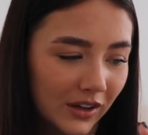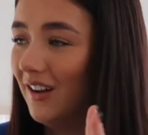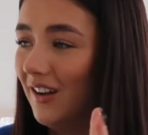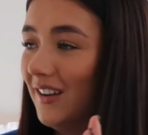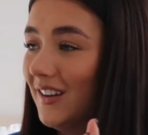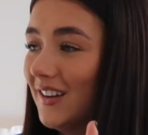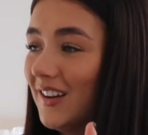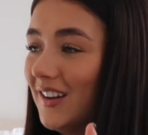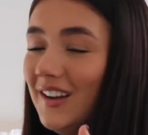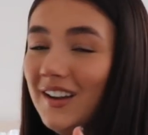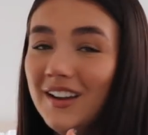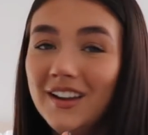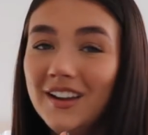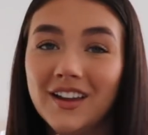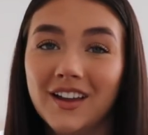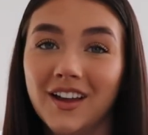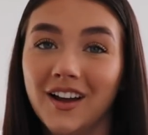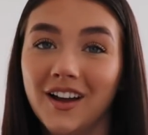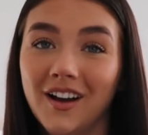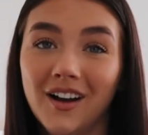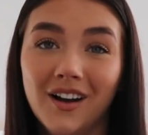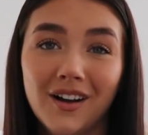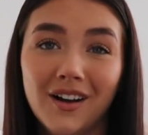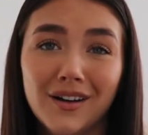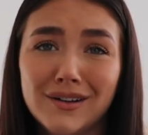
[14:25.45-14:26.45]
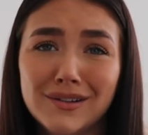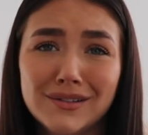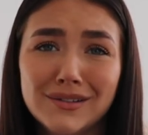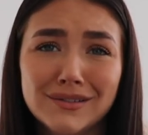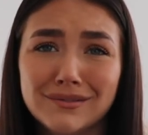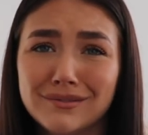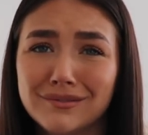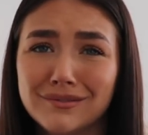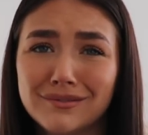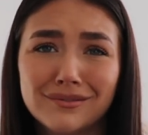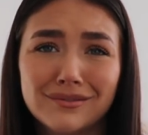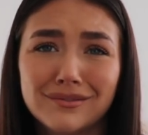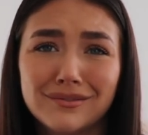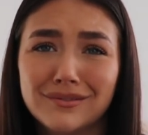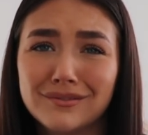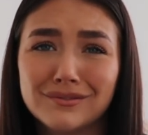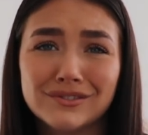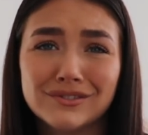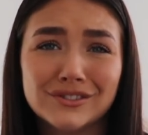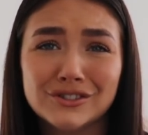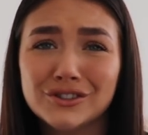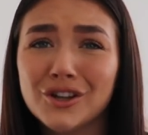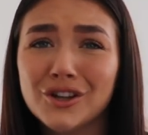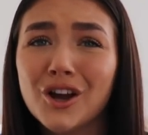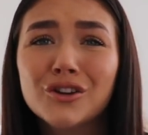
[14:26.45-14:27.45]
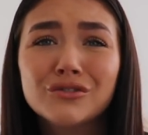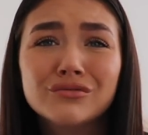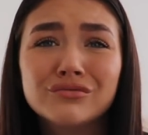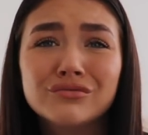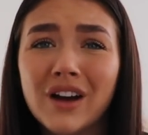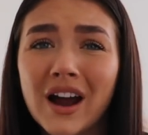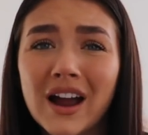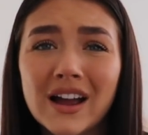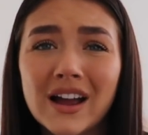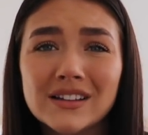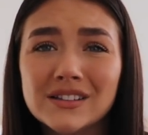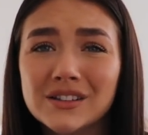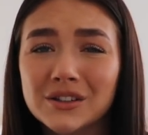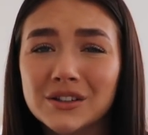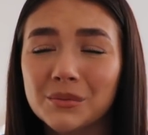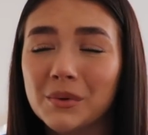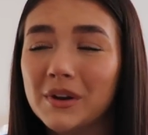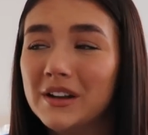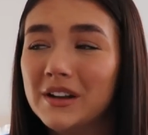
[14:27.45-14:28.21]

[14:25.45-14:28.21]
Like, so random.